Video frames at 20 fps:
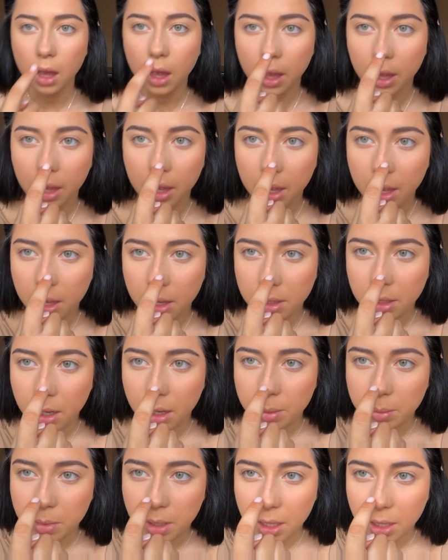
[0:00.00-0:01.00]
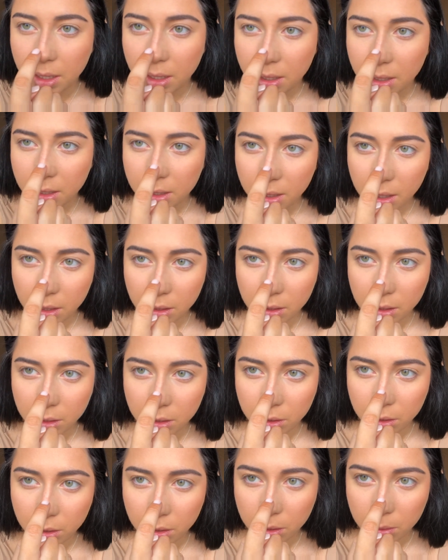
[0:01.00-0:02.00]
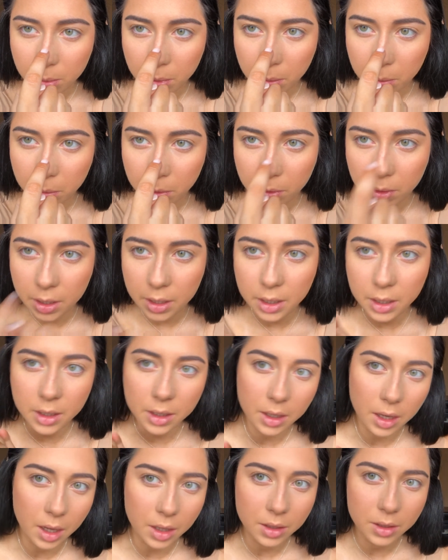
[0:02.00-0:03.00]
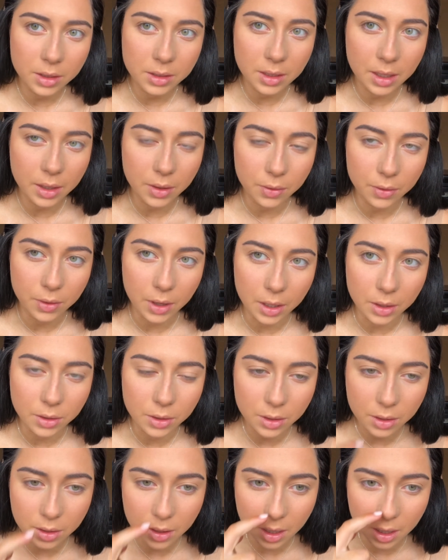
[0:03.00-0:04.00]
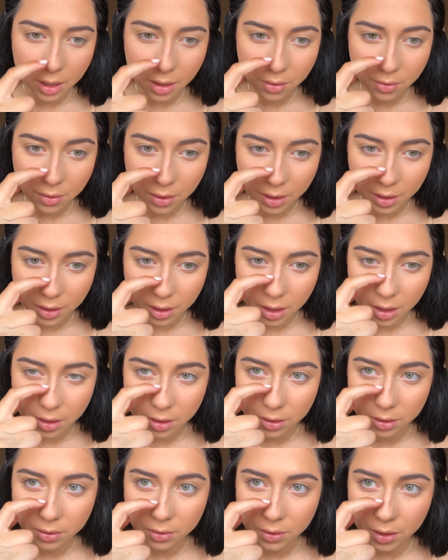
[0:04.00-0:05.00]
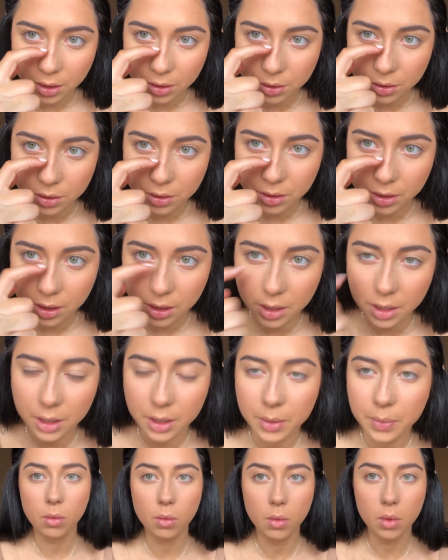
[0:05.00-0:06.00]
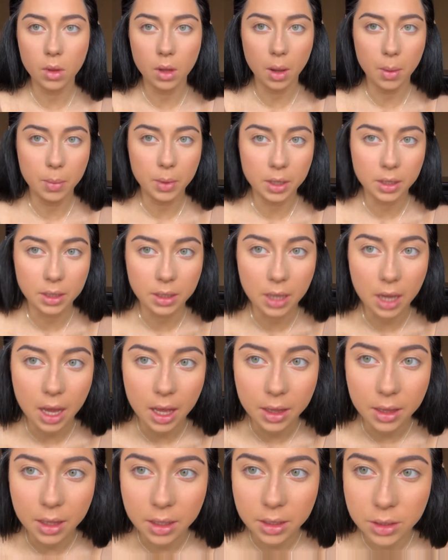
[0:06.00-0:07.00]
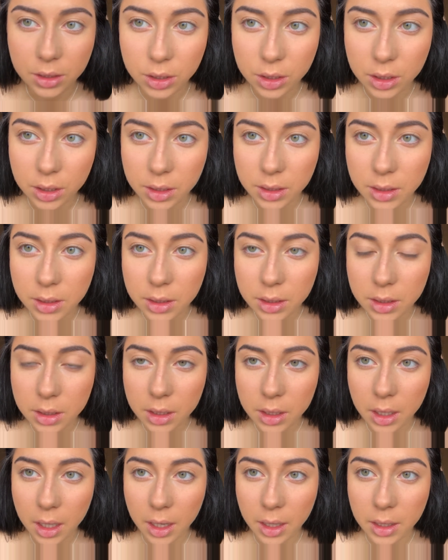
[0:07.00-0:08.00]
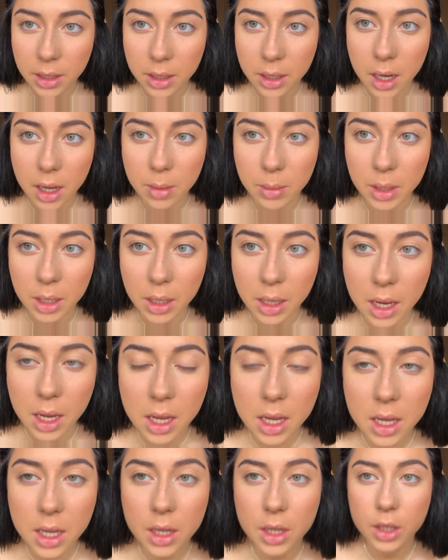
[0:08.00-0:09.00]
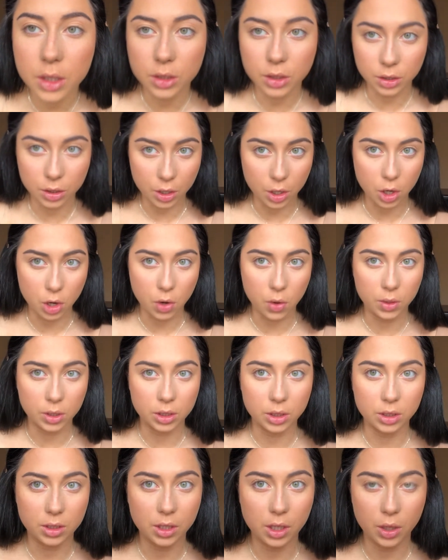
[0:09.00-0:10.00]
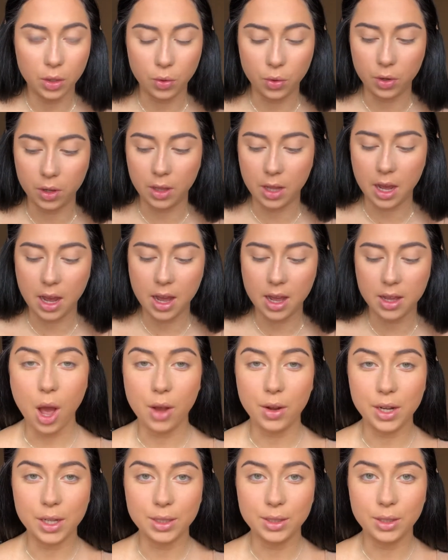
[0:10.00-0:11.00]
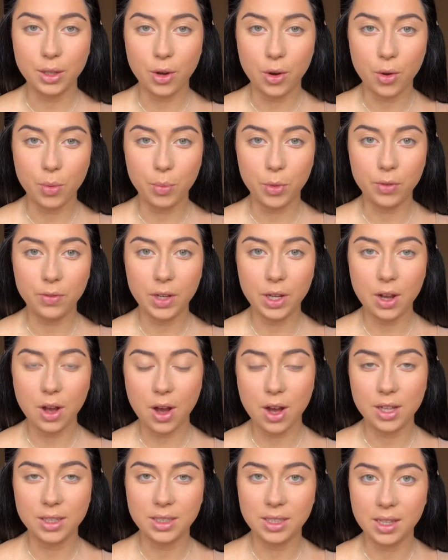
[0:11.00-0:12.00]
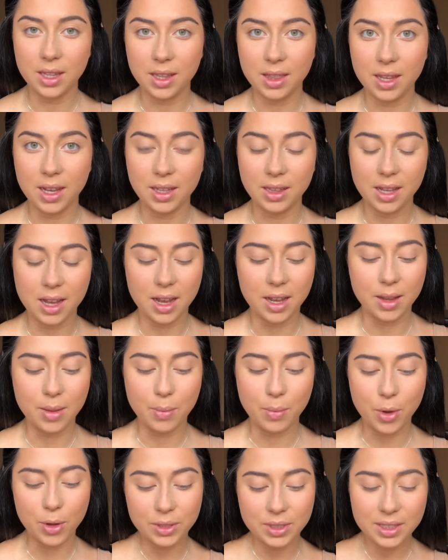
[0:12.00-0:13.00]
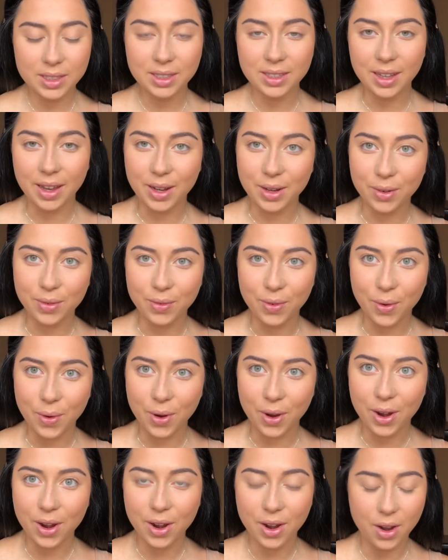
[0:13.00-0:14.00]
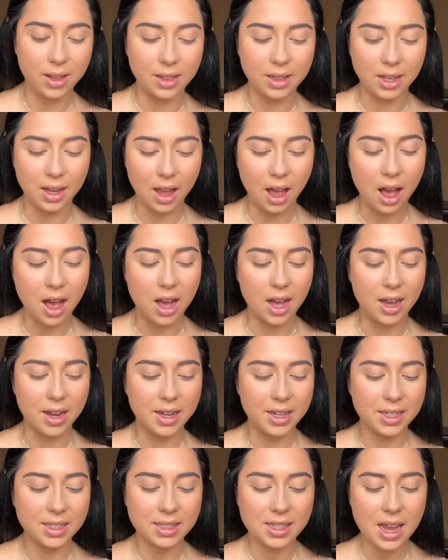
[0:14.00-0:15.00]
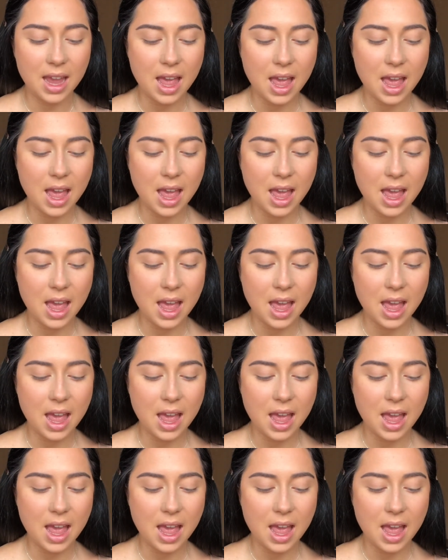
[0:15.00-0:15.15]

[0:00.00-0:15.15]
And I'm getting a little pimple right here. It kind of looks like a freckle. I have like other freckles right here. But yeah, that are just kind of coming in, so just ignore that. Okay, so moving on to the thing that I am most excited for, the eyes.